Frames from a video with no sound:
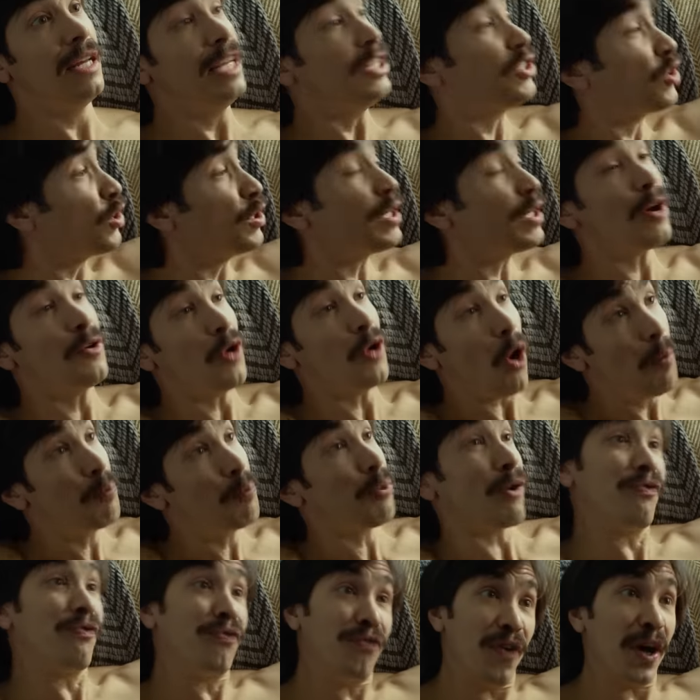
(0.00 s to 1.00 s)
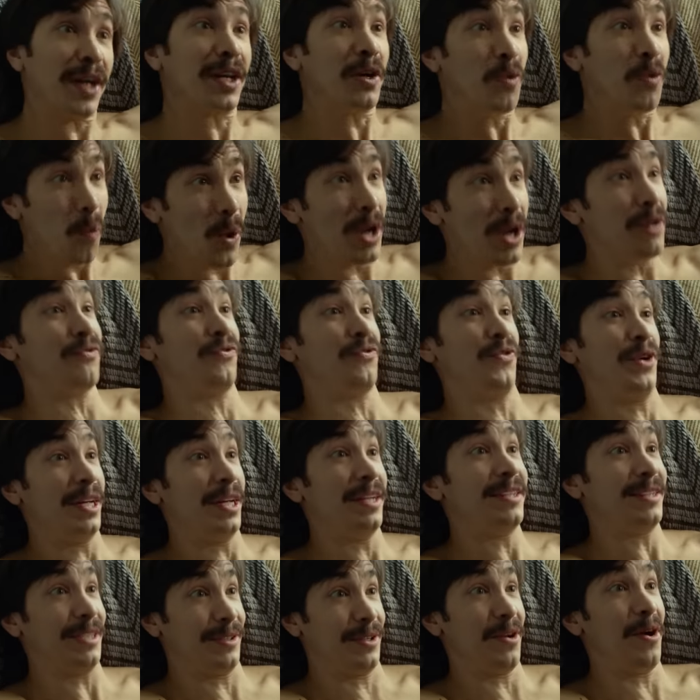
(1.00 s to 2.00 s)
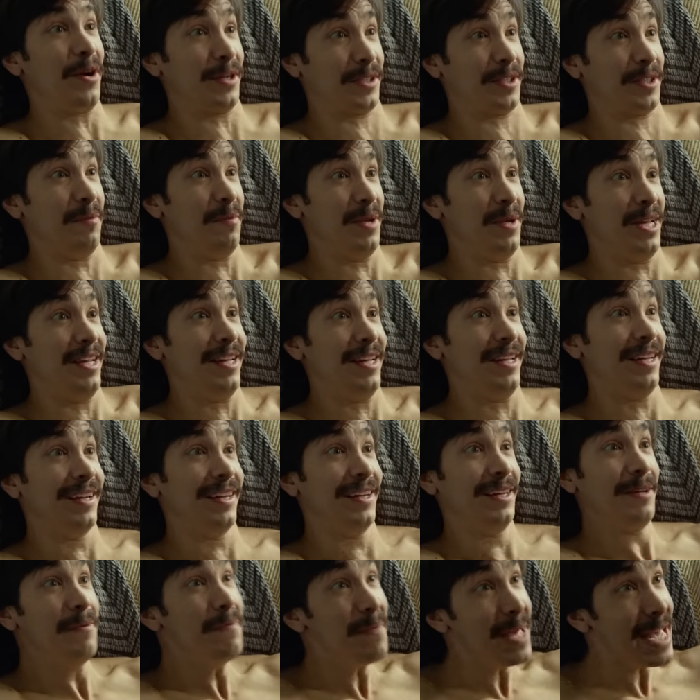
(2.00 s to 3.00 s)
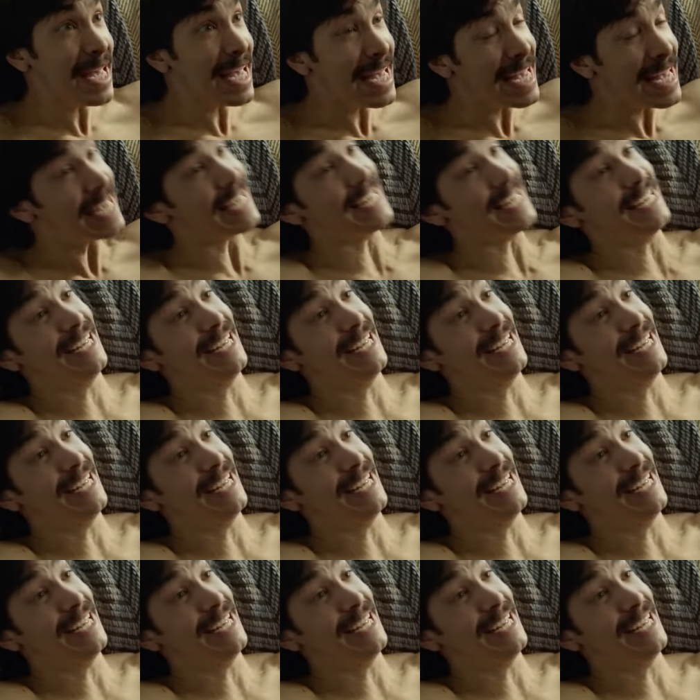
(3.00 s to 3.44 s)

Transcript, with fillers: Wallace points out that the teenager reached out to him after turning down Oprah Winfrey.